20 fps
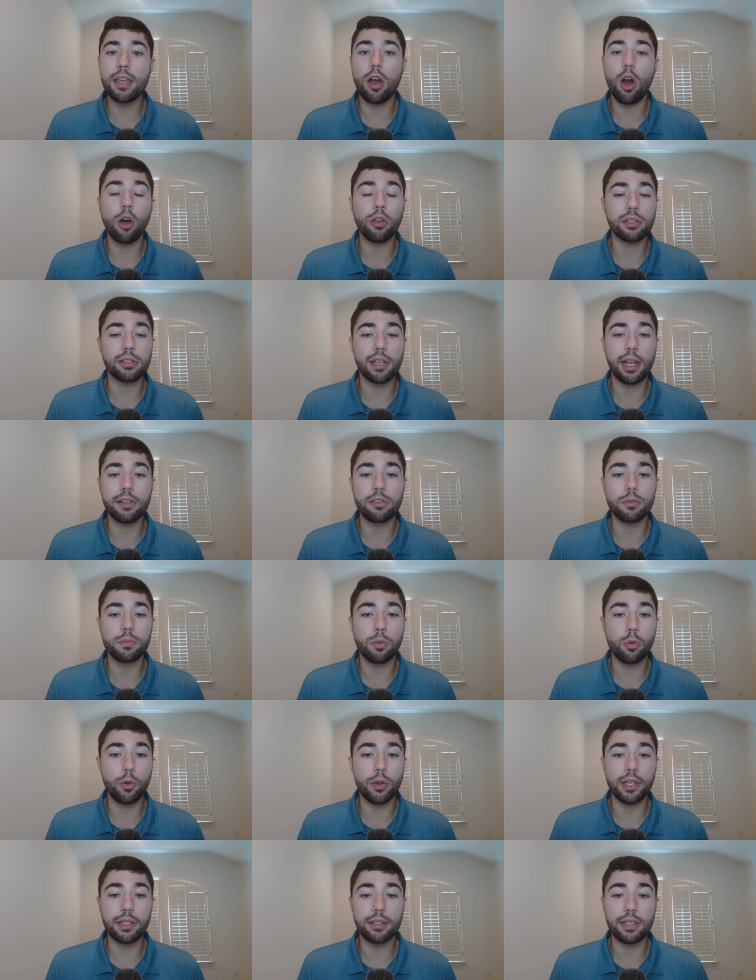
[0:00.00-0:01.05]
All signs are
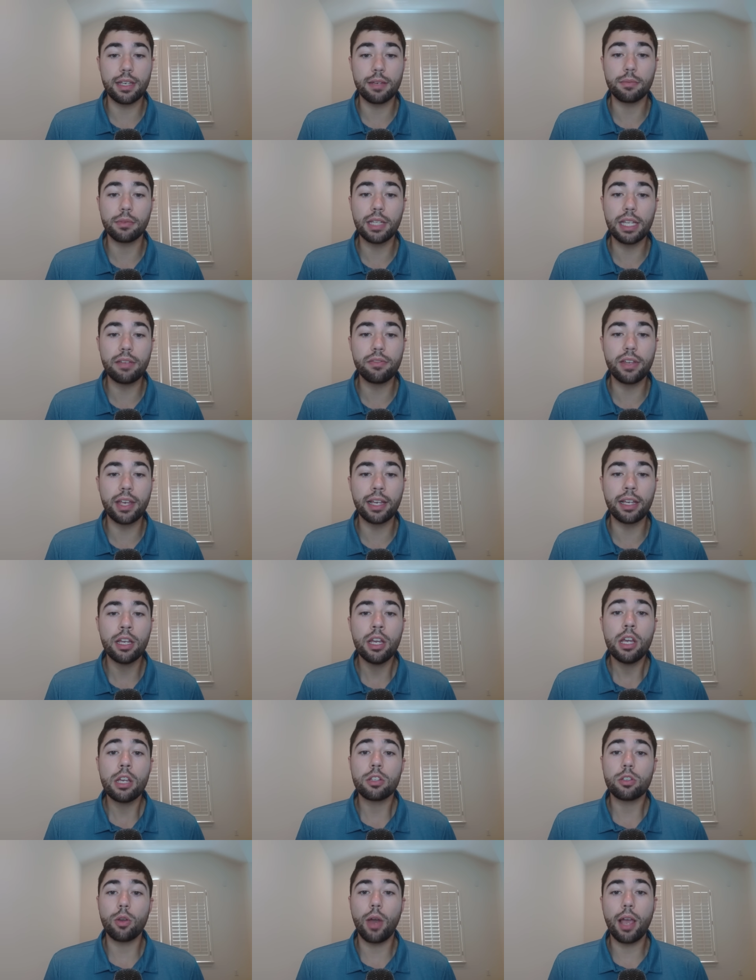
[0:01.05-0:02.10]
pointing to him leaving,
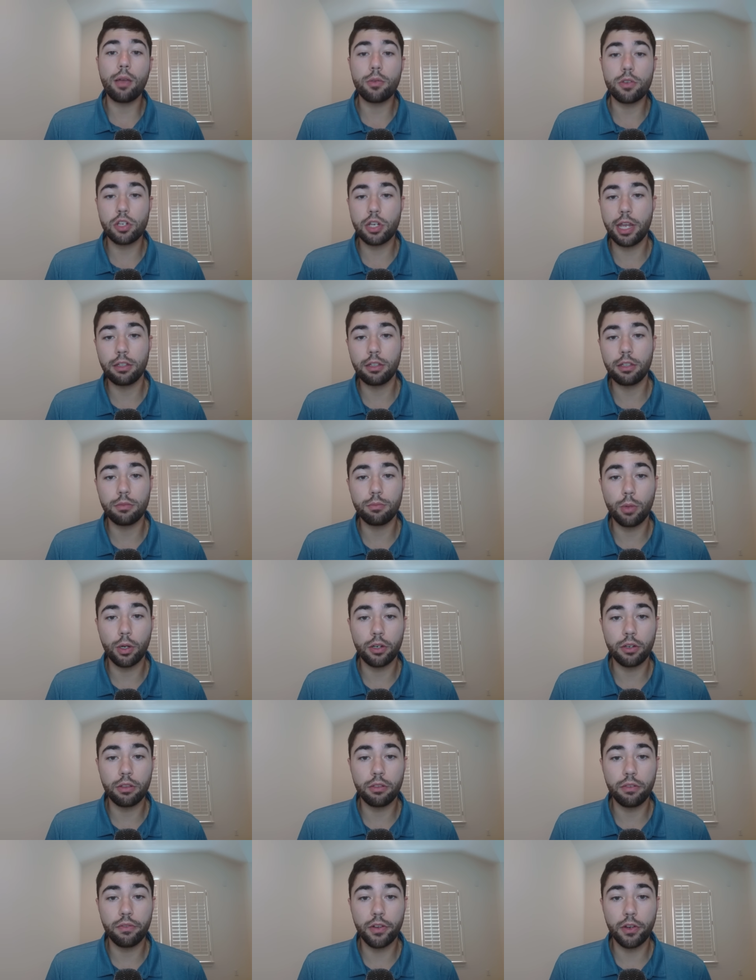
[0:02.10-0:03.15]
so I wish Caleb Martin the